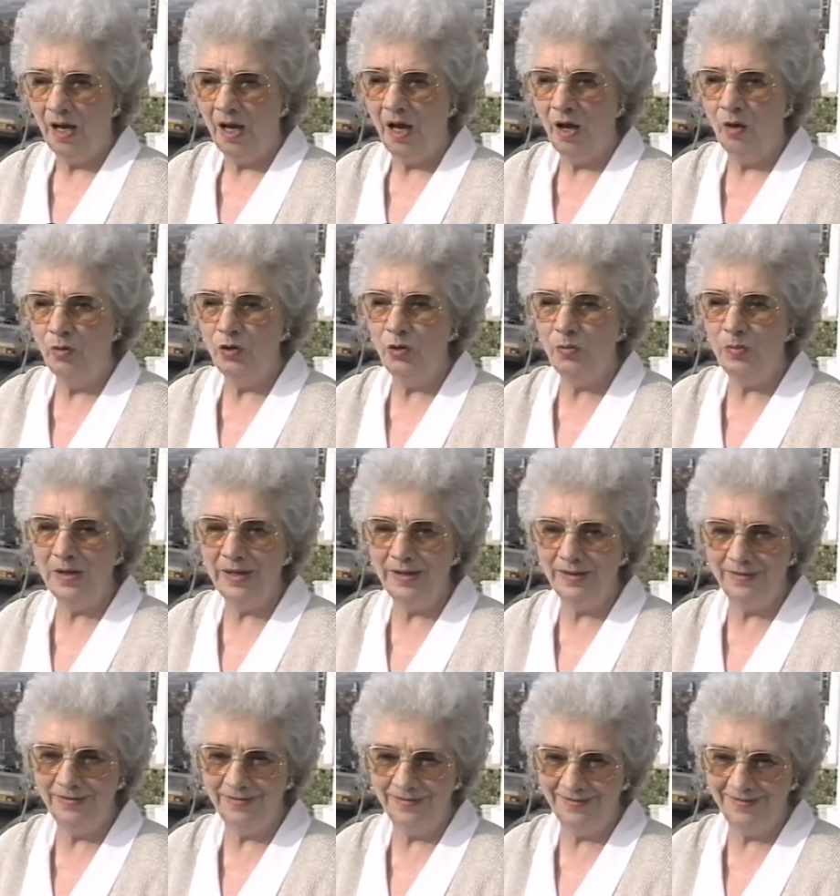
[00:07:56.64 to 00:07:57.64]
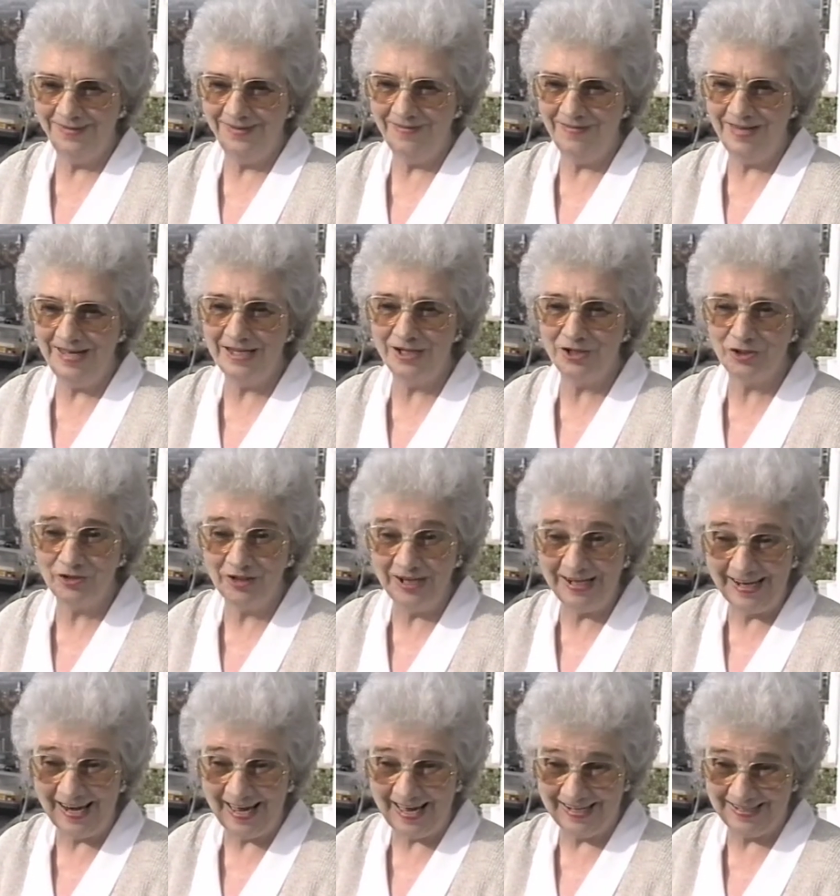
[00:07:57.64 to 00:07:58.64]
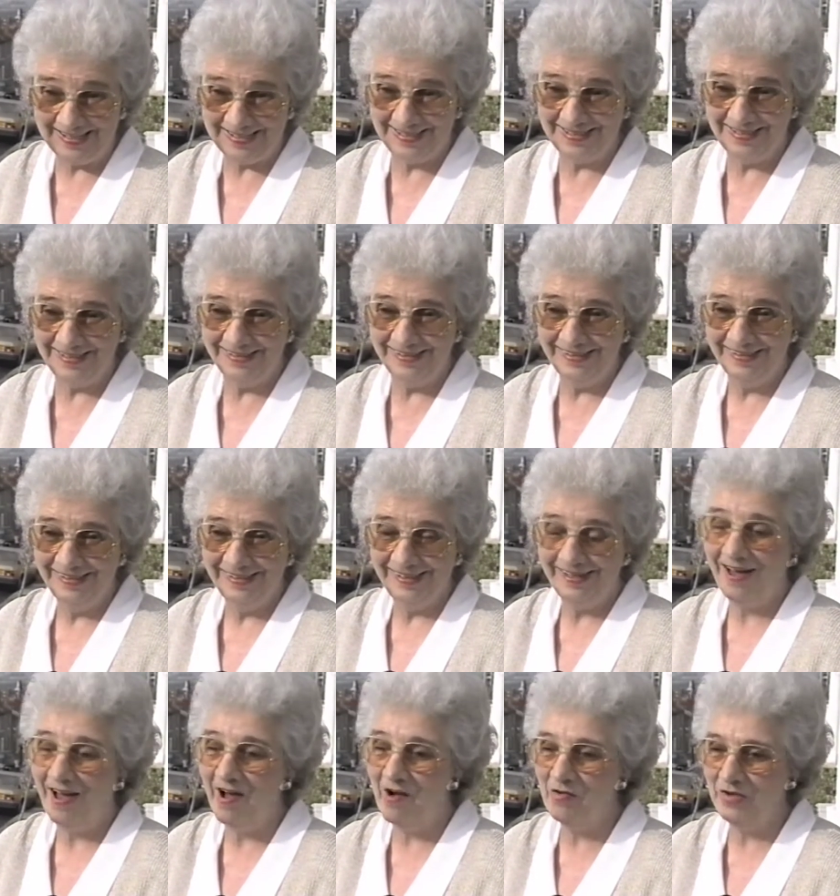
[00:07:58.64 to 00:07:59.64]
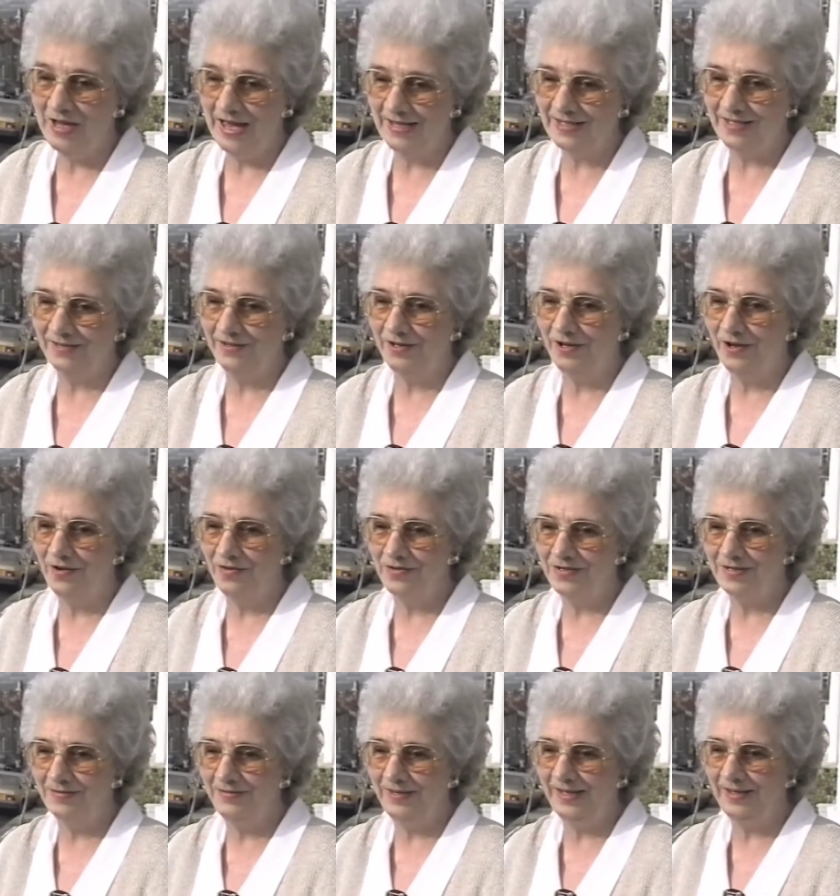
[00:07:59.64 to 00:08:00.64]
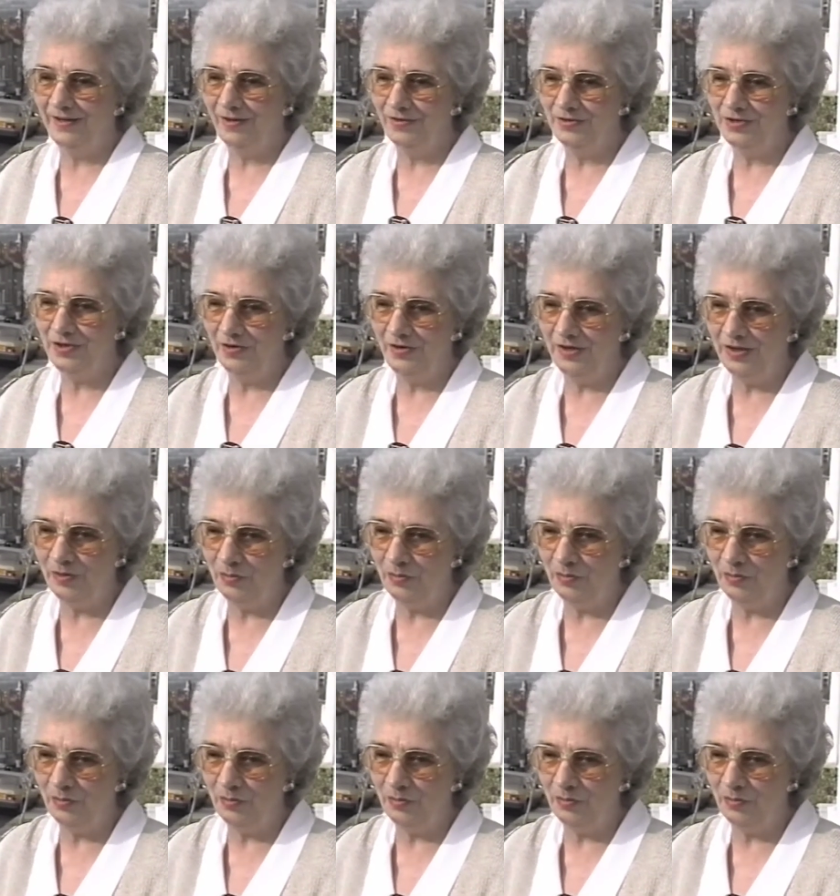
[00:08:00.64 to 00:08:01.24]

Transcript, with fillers: Oh, you mean you mean the street lights? Oh yes, of course. I mean, all during